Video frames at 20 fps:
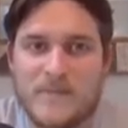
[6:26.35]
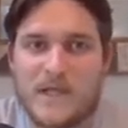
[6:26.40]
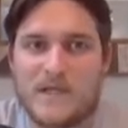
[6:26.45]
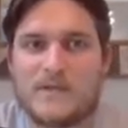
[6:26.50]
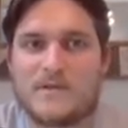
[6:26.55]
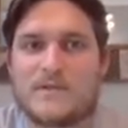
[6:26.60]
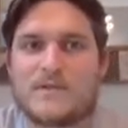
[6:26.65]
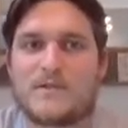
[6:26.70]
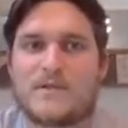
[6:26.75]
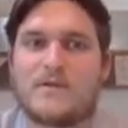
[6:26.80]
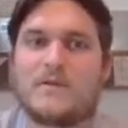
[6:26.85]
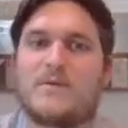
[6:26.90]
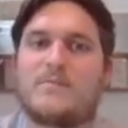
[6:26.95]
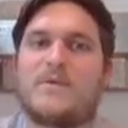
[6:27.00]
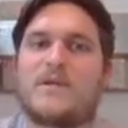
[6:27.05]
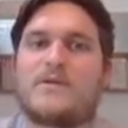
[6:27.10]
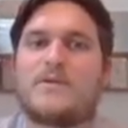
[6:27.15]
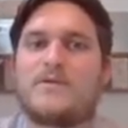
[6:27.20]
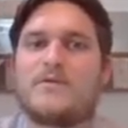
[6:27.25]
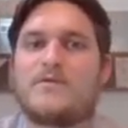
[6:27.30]
And it's going to
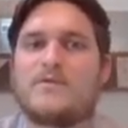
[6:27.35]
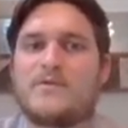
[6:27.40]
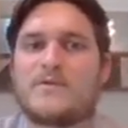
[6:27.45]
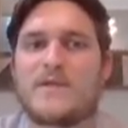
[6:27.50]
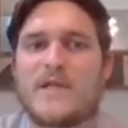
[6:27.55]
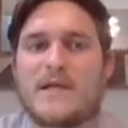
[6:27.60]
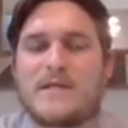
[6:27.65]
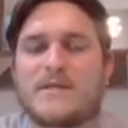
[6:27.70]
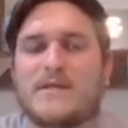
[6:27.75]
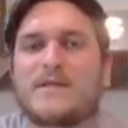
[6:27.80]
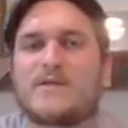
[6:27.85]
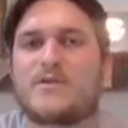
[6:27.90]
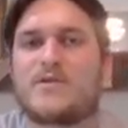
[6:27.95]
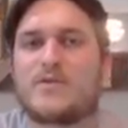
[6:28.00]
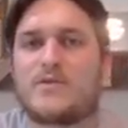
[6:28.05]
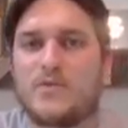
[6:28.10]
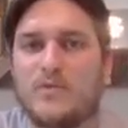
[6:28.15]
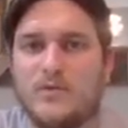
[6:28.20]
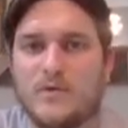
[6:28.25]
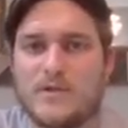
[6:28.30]
be used as a
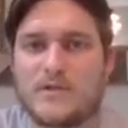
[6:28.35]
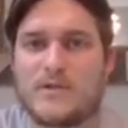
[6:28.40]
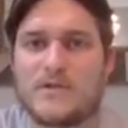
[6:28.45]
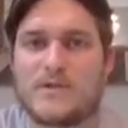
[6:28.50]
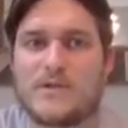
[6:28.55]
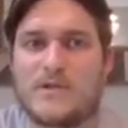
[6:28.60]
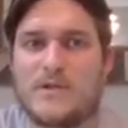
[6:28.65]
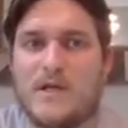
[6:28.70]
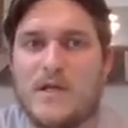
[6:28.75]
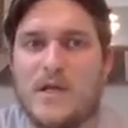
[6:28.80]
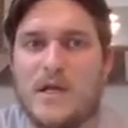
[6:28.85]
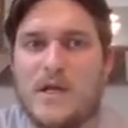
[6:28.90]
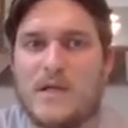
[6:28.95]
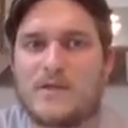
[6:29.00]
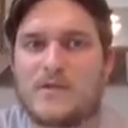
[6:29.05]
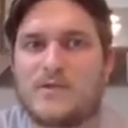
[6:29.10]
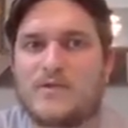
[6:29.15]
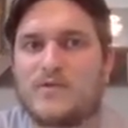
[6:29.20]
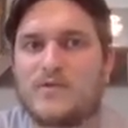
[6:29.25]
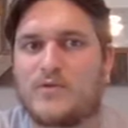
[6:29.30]
source,
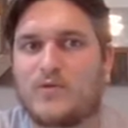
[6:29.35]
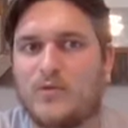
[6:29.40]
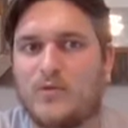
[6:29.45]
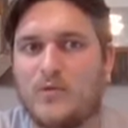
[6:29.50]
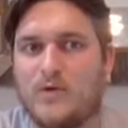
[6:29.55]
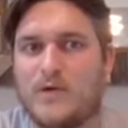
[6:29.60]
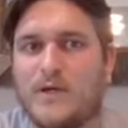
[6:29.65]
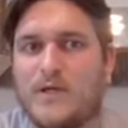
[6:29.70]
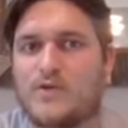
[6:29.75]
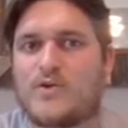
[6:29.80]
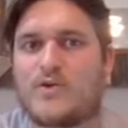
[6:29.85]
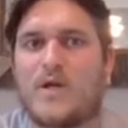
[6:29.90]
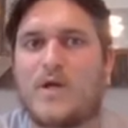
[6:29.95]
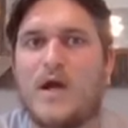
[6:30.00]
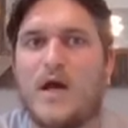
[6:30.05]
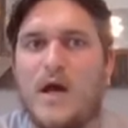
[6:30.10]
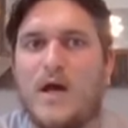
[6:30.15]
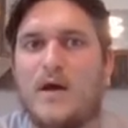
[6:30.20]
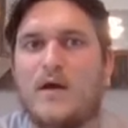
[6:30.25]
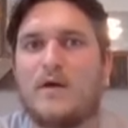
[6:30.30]
a storage
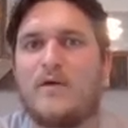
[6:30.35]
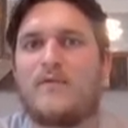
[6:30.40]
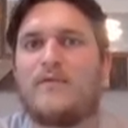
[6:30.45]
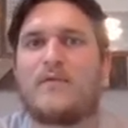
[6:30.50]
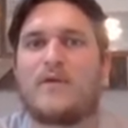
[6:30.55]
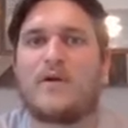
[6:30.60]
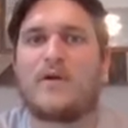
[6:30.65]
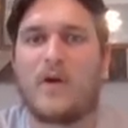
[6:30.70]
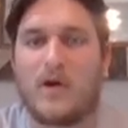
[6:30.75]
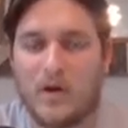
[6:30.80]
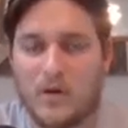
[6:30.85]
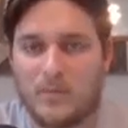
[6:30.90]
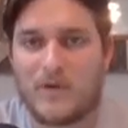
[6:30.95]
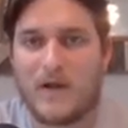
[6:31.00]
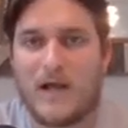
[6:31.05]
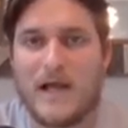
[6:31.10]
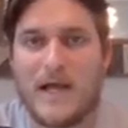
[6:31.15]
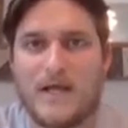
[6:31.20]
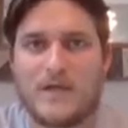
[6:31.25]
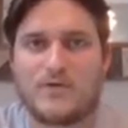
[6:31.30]
of
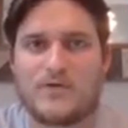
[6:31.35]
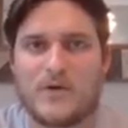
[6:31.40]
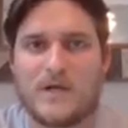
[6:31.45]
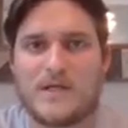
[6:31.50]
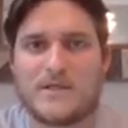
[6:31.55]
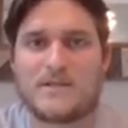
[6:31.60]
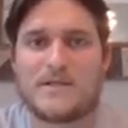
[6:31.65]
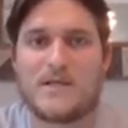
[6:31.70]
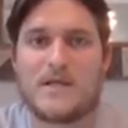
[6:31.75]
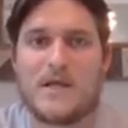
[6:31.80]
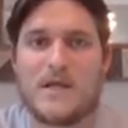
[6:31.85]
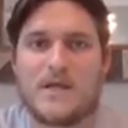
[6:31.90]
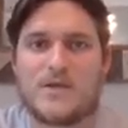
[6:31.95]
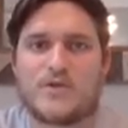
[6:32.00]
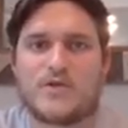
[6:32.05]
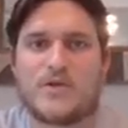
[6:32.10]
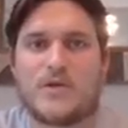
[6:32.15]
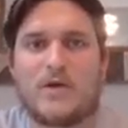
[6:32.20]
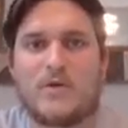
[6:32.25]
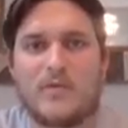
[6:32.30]
carbohydrates.
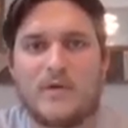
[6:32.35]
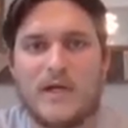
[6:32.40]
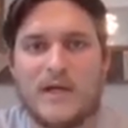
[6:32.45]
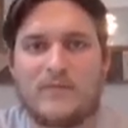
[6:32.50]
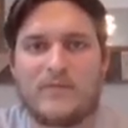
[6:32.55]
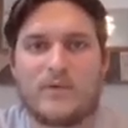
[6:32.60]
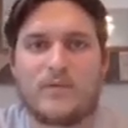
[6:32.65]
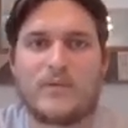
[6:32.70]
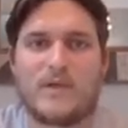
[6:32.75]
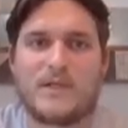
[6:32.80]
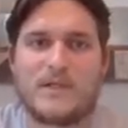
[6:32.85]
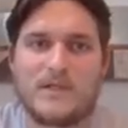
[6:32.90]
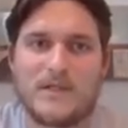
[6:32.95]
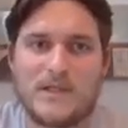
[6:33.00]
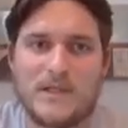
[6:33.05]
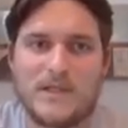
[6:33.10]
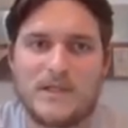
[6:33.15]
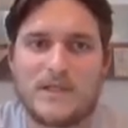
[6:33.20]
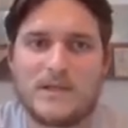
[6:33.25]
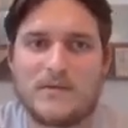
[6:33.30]
So whenever we
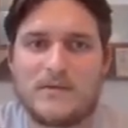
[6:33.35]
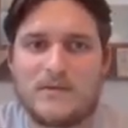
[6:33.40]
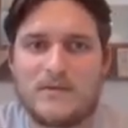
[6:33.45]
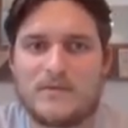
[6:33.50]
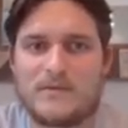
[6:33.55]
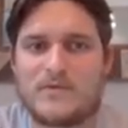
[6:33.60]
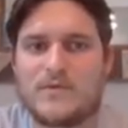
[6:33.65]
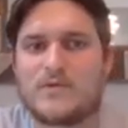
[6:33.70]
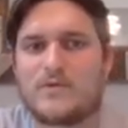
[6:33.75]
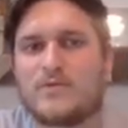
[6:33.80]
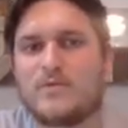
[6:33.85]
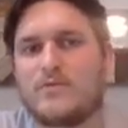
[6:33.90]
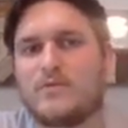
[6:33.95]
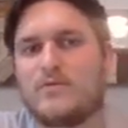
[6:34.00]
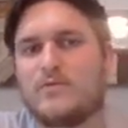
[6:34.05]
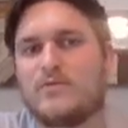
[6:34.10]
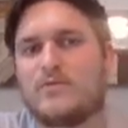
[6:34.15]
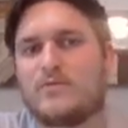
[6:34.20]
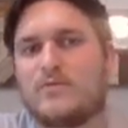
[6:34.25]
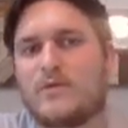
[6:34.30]
need
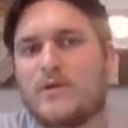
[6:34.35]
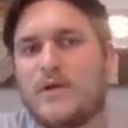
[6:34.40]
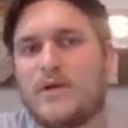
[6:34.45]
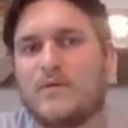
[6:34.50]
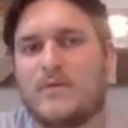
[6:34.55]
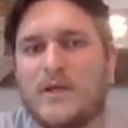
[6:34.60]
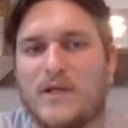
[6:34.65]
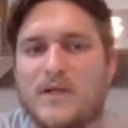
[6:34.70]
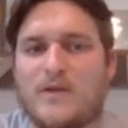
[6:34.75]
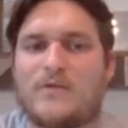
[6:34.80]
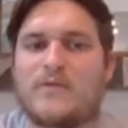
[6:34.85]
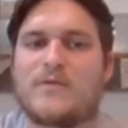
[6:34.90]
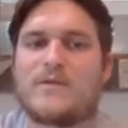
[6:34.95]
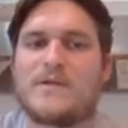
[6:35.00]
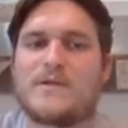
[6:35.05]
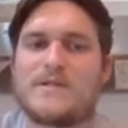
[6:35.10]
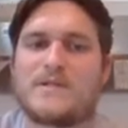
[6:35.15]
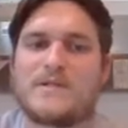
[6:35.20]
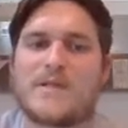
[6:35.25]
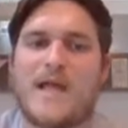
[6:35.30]
to,
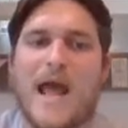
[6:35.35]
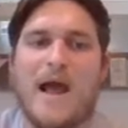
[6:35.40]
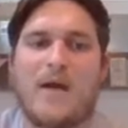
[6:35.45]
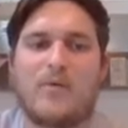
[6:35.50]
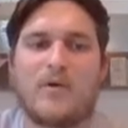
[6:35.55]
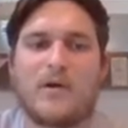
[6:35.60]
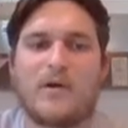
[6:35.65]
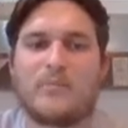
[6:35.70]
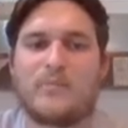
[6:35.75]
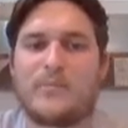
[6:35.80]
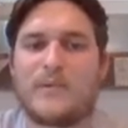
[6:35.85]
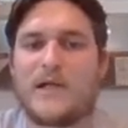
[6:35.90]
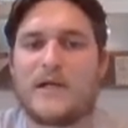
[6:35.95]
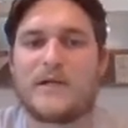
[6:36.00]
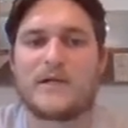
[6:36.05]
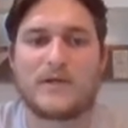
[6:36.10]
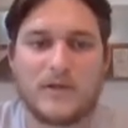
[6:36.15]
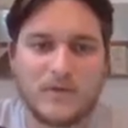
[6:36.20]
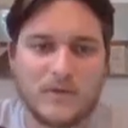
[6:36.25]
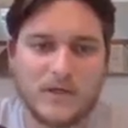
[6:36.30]
increase our
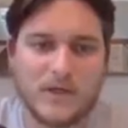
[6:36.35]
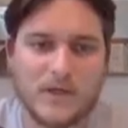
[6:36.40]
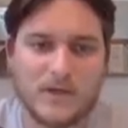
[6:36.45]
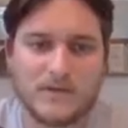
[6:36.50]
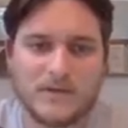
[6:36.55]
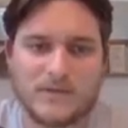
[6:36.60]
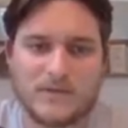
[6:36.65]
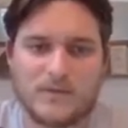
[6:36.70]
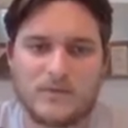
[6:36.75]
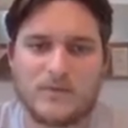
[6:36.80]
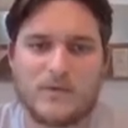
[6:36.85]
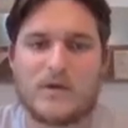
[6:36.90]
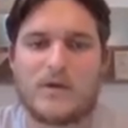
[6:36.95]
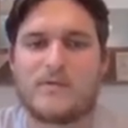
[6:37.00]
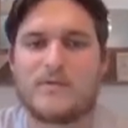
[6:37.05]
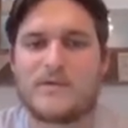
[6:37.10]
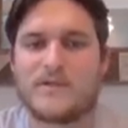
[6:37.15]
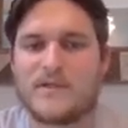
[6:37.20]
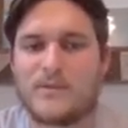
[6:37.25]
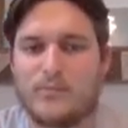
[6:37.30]
blood glucose, we're
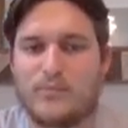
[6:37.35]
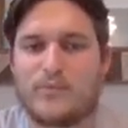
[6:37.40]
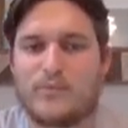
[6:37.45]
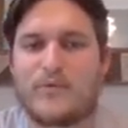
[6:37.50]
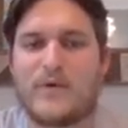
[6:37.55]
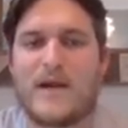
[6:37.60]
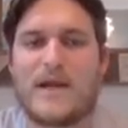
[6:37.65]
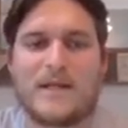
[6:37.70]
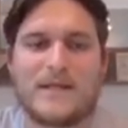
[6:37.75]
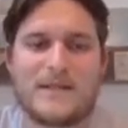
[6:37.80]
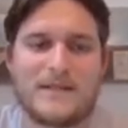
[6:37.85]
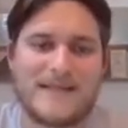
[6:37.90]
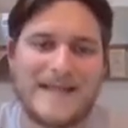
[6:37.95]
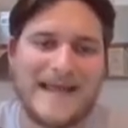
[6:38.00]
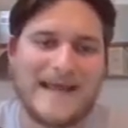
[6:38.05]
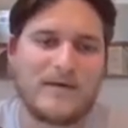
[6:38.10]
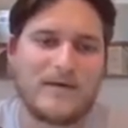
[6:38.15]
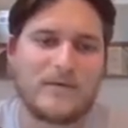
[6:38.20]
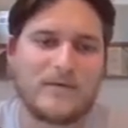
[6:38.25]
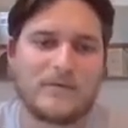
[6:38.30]
going to break
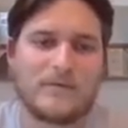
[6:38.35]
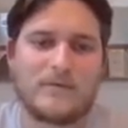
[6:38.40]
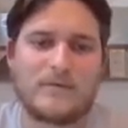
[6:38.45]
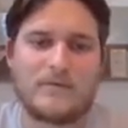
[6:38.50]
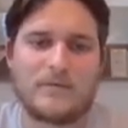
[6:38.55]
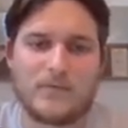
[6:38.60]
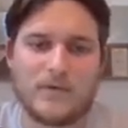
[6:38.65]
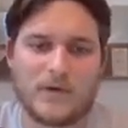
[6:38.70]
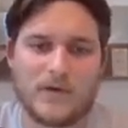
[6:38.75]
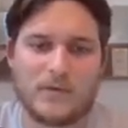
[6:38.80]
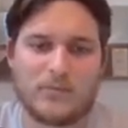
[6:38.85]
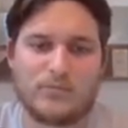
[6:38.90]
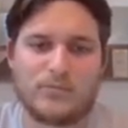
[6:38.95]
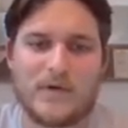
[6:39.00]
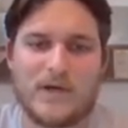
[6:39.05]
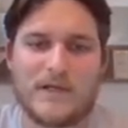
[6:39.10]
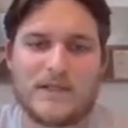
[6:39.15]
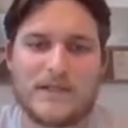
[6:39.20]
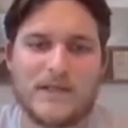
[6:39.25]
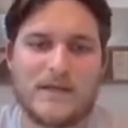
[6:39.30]
down
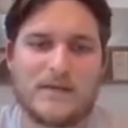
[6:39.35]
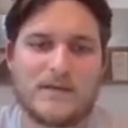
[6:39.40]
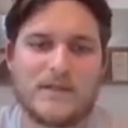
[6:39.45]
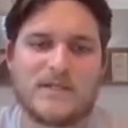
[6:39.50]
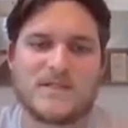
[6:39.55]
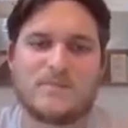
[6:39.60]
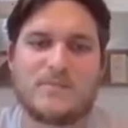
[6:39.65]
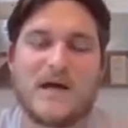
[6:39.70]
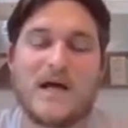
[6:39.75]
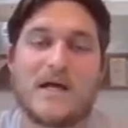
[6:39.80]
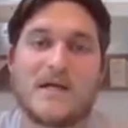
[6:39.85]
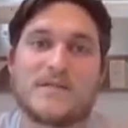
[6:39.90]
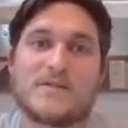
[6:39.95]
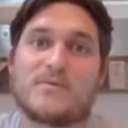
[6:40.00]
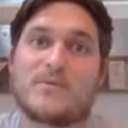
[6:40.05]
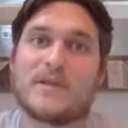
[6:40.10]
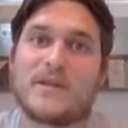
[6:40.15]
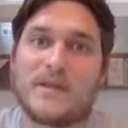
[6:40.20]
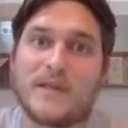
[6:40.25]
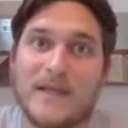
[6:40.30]
these
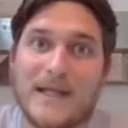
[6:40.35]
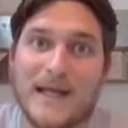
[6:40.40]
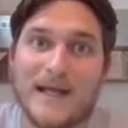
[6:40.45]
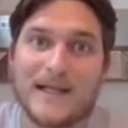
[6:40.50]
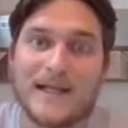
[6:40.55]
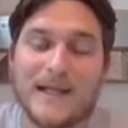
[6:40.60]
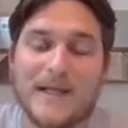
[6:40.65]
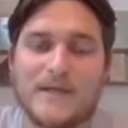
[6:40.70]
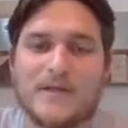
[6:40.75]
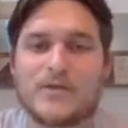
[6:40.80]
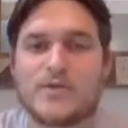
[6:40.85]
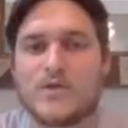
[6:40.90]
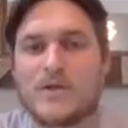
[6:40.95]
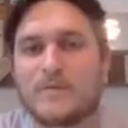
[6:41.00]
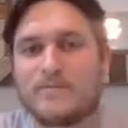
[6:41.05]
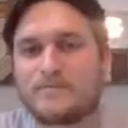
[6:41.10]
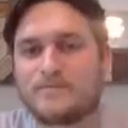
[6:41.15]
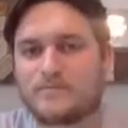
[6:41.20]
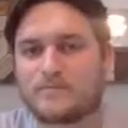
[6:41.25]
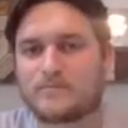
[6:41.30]
bonds within that glycogen